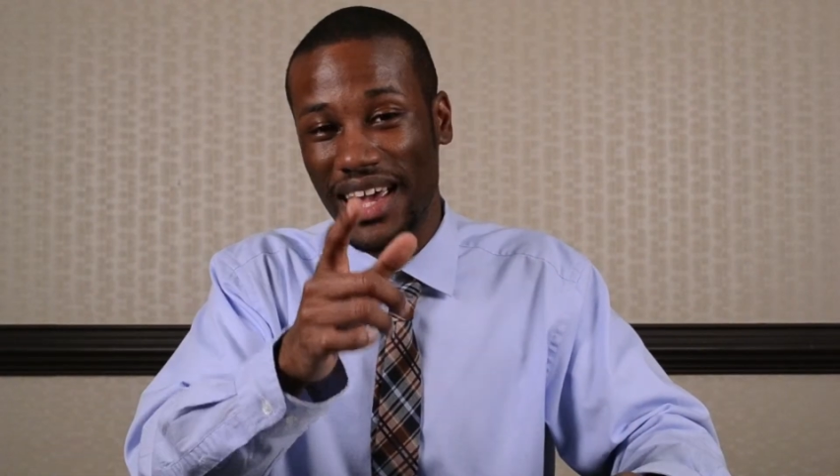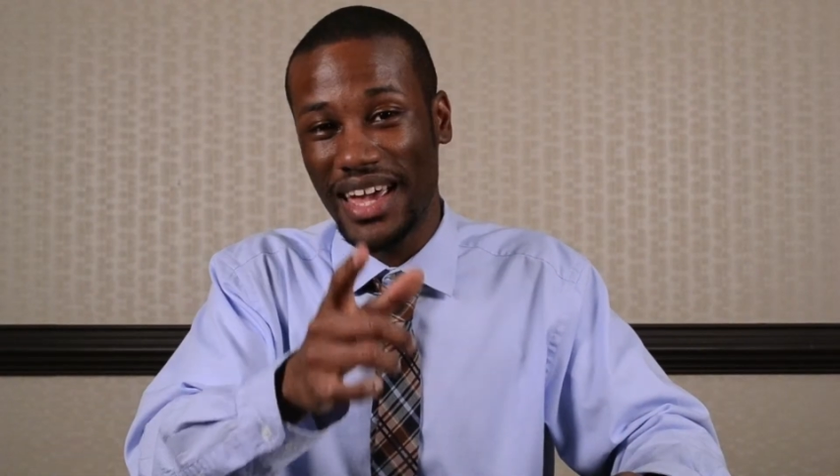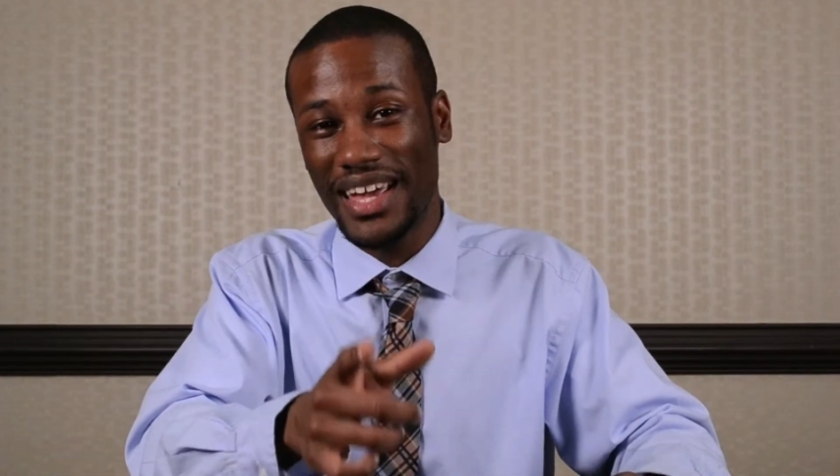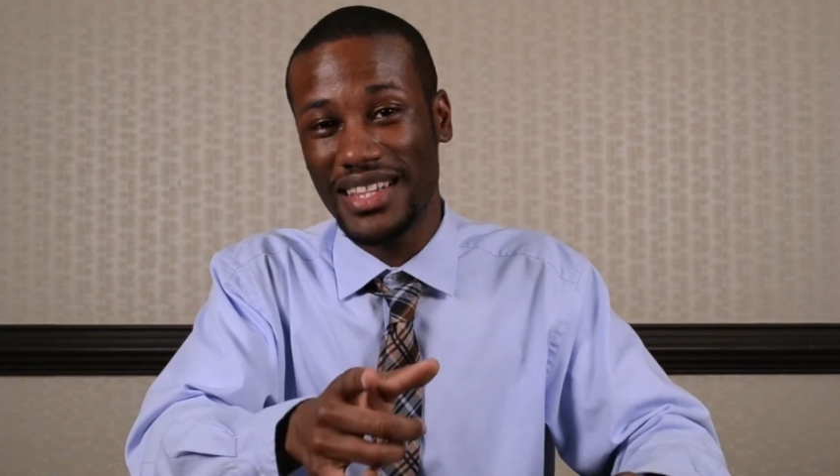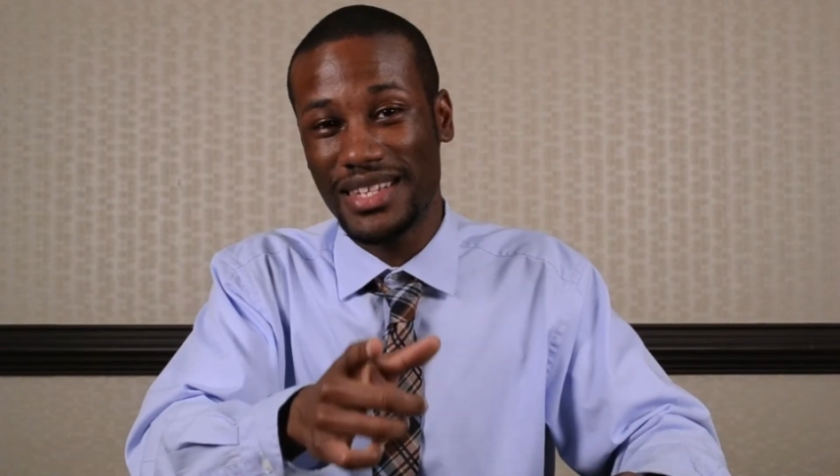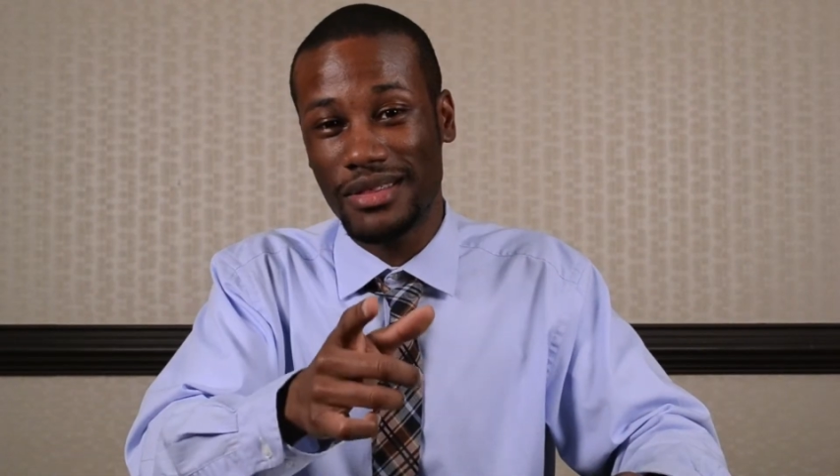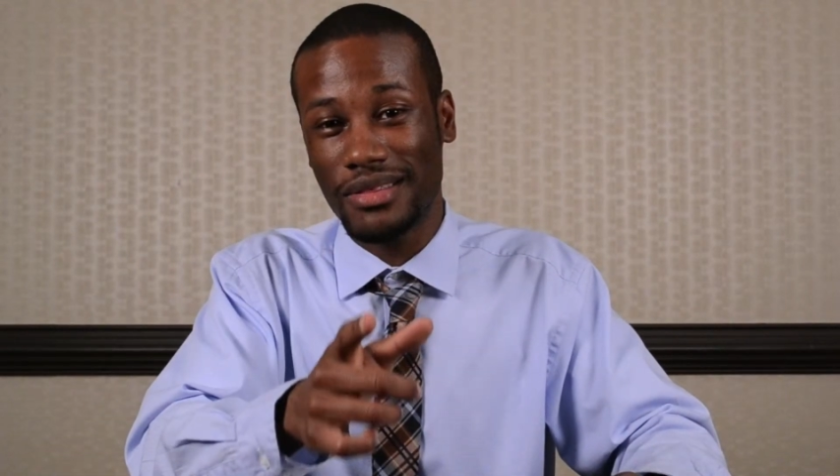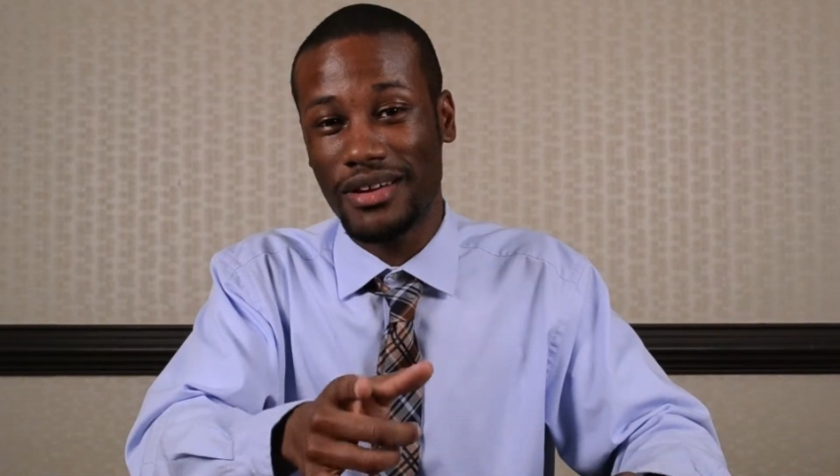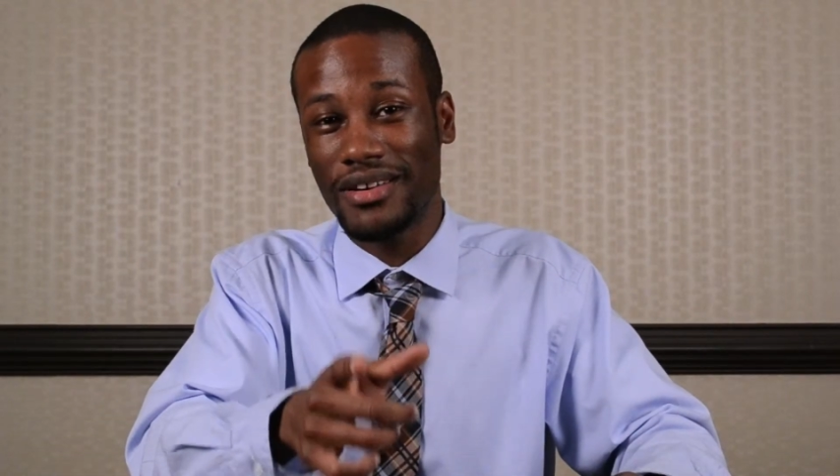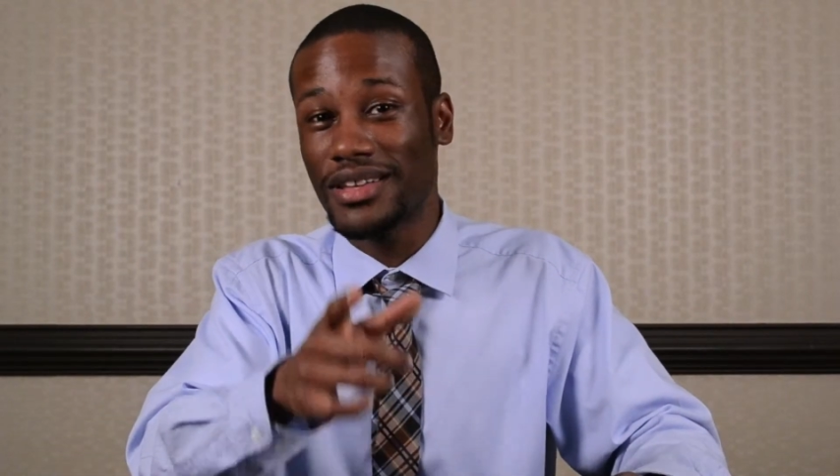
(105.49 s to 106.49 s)
Andy
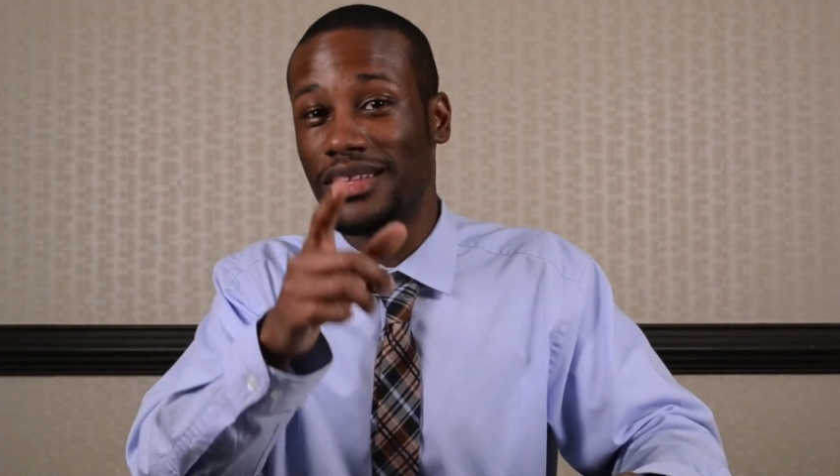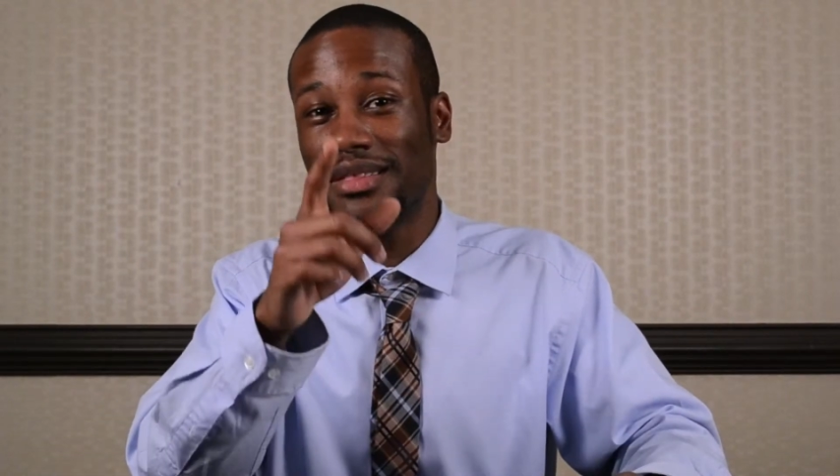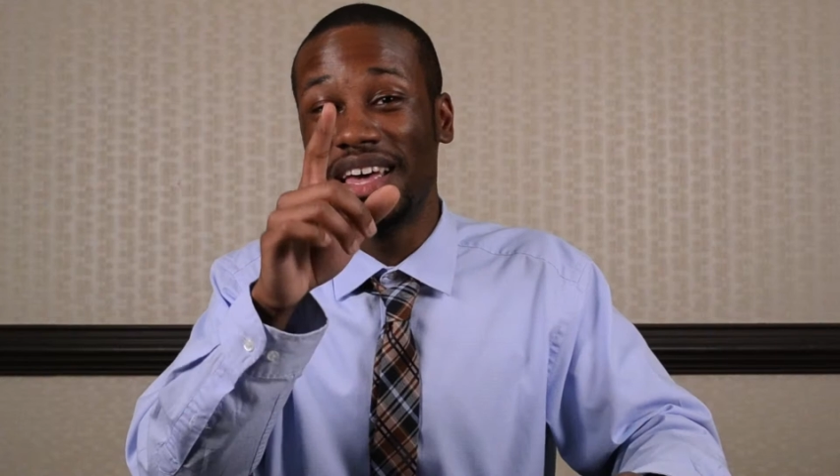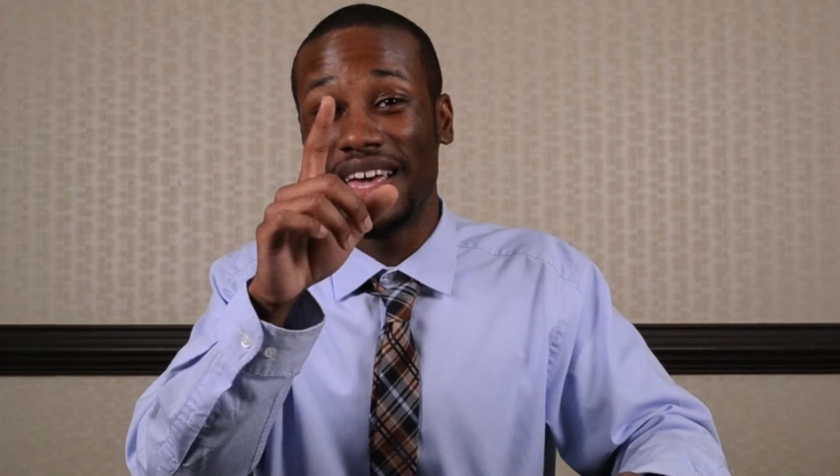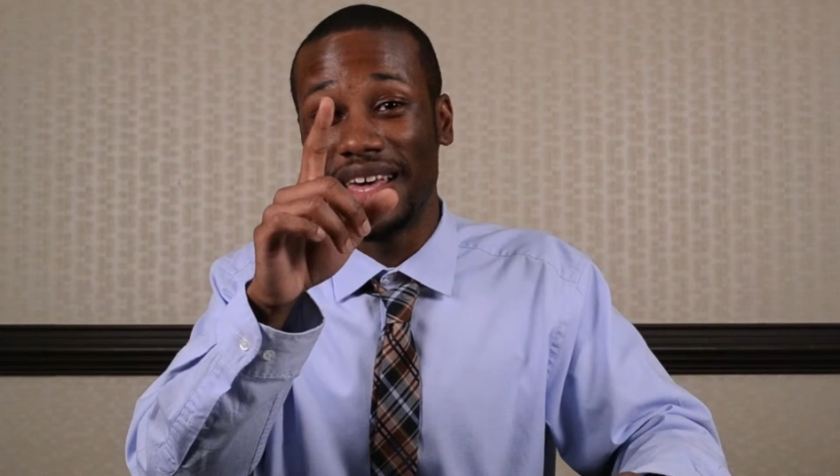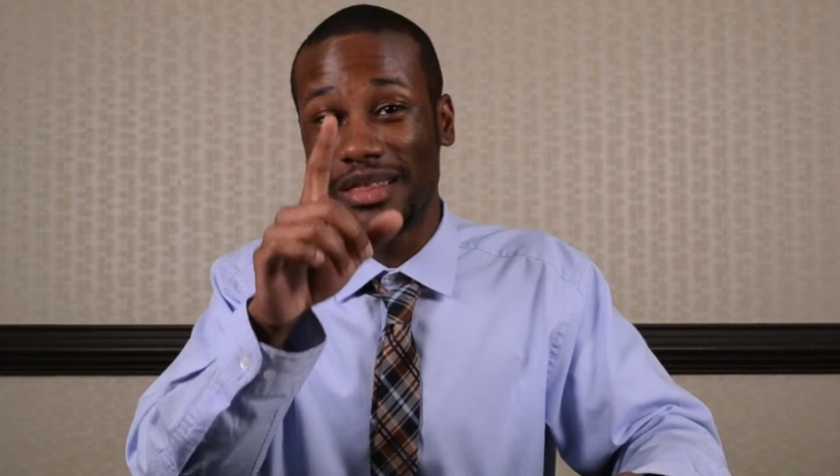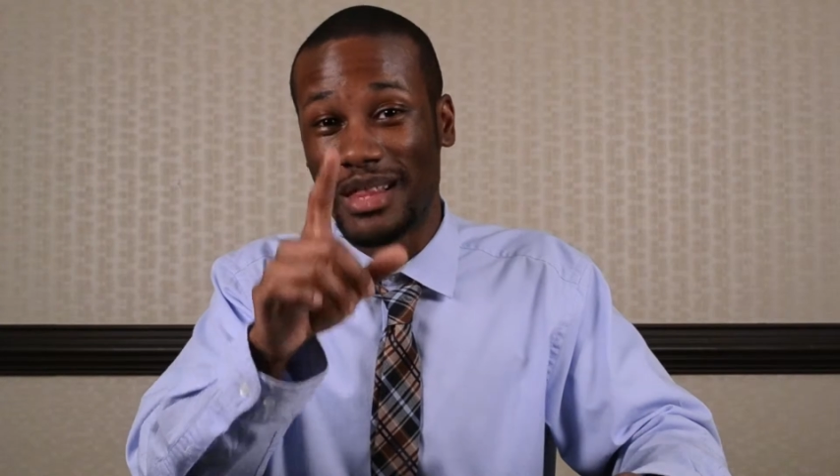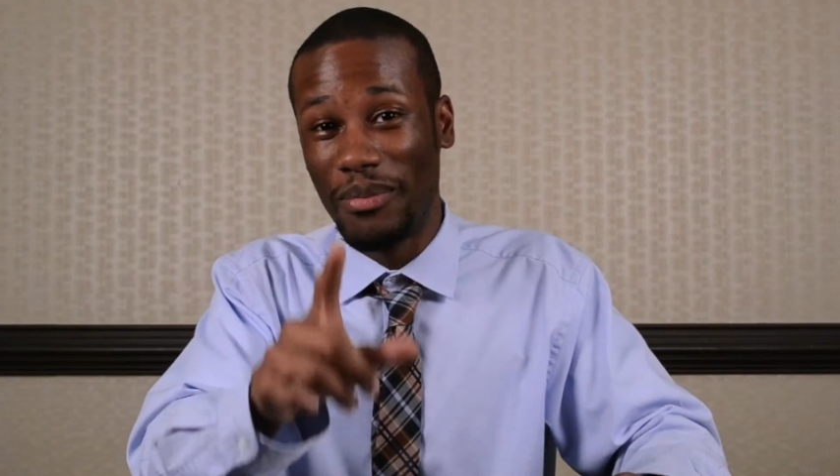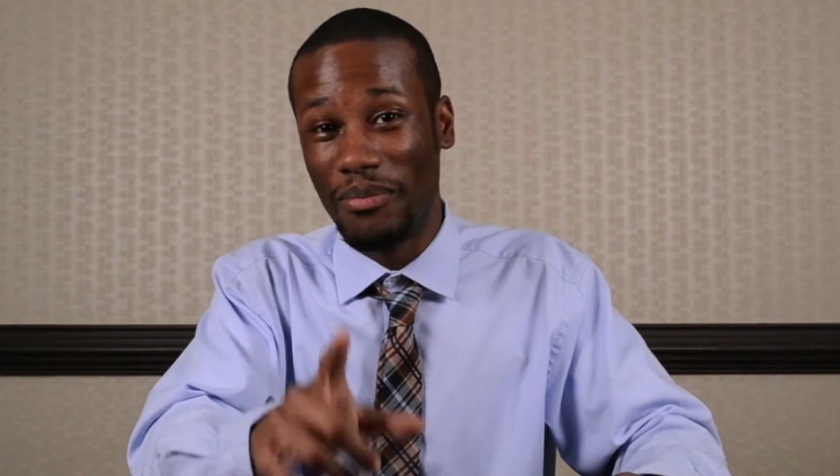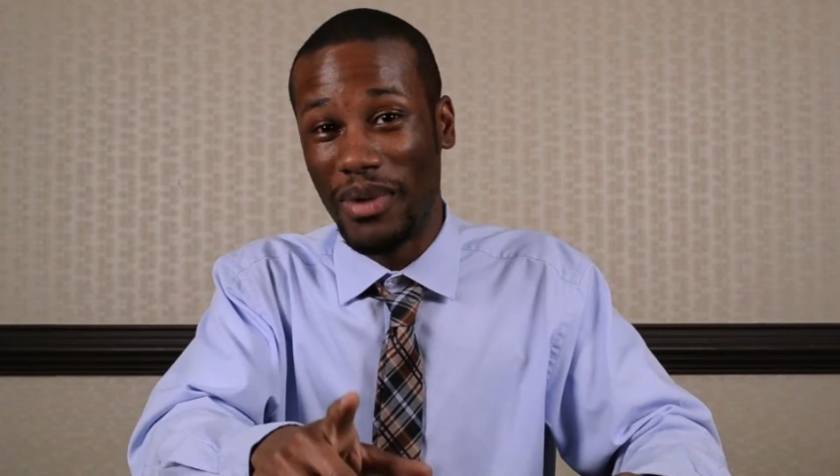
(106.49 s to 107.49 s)
Serkis is
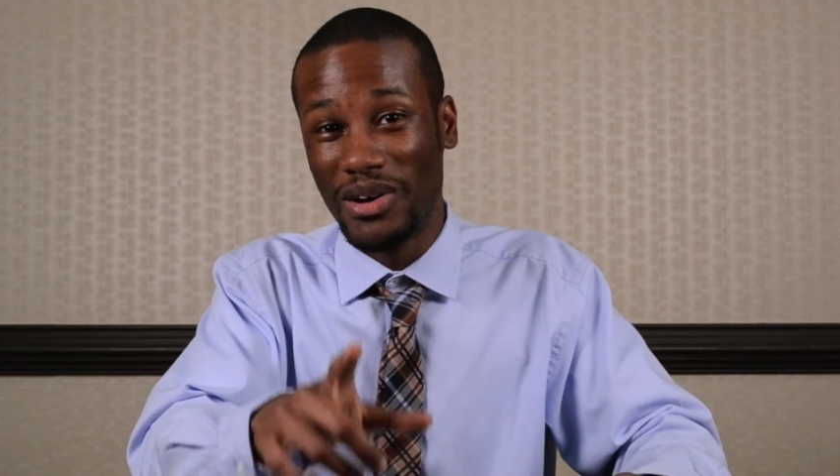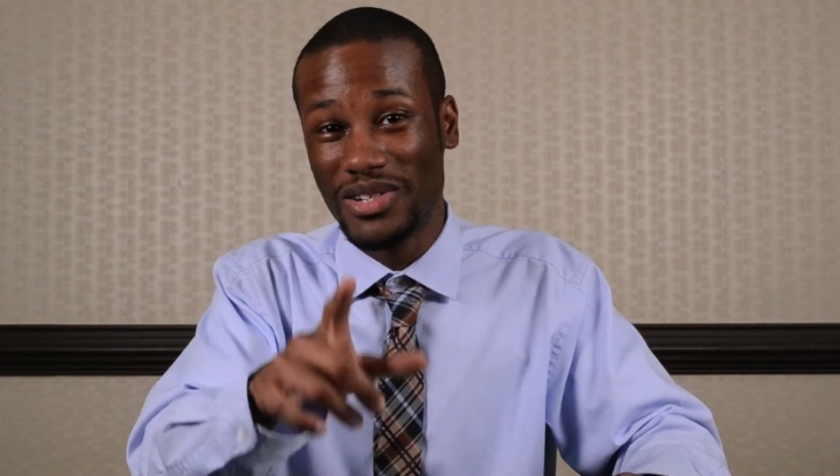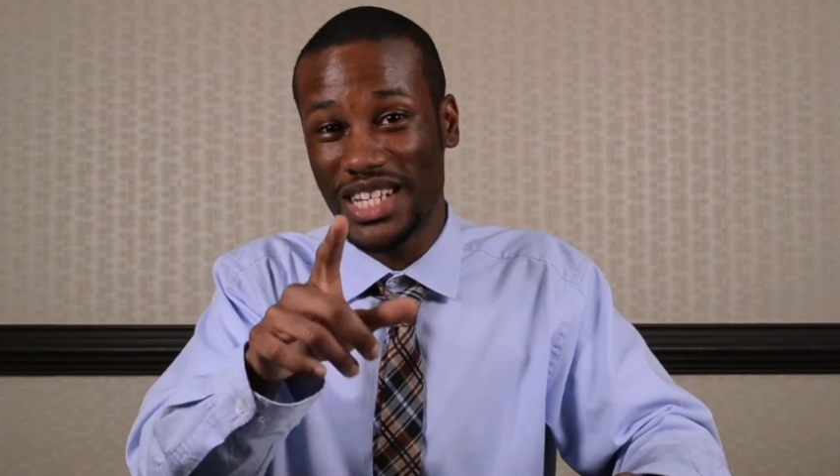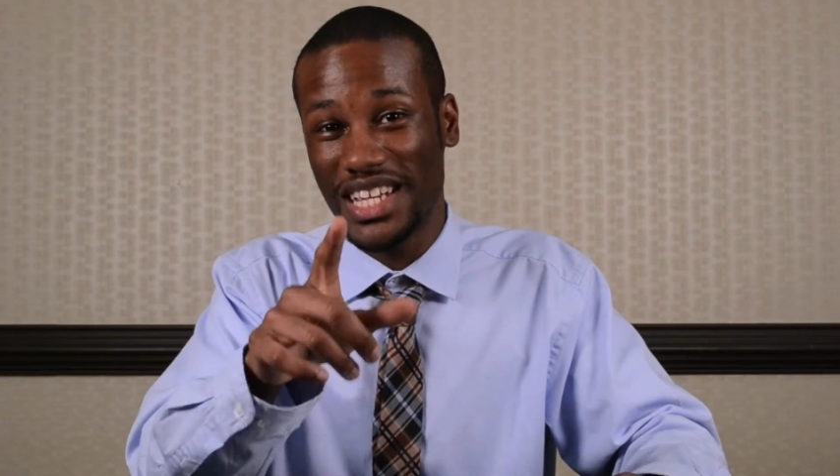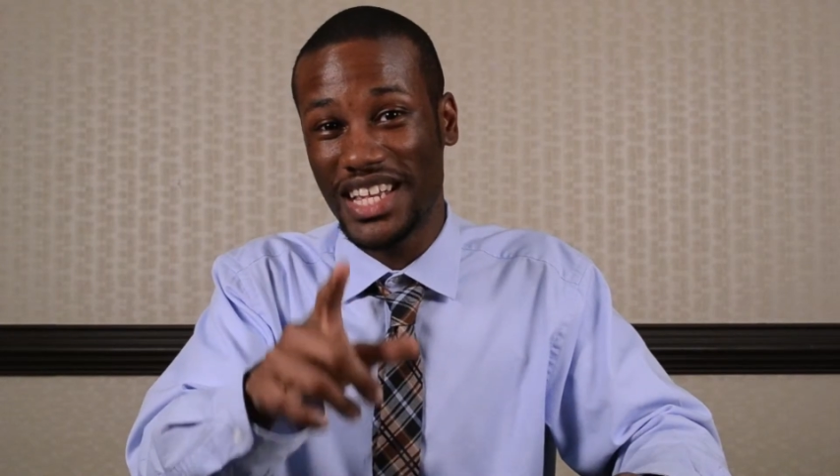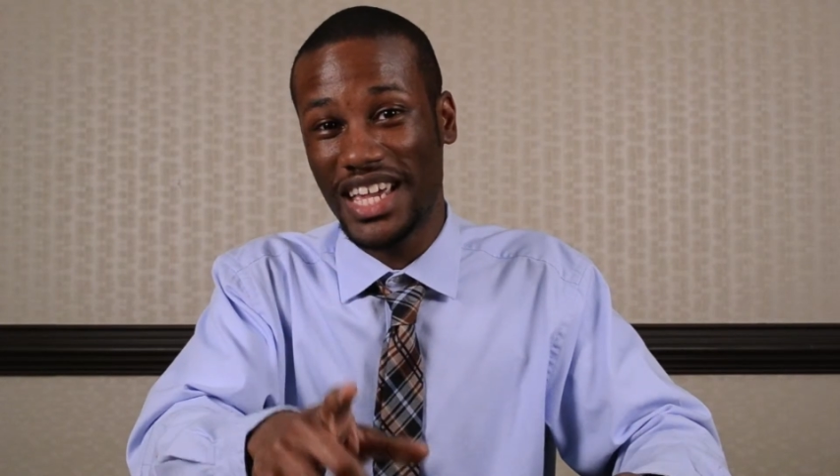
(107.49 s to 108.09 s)
the motion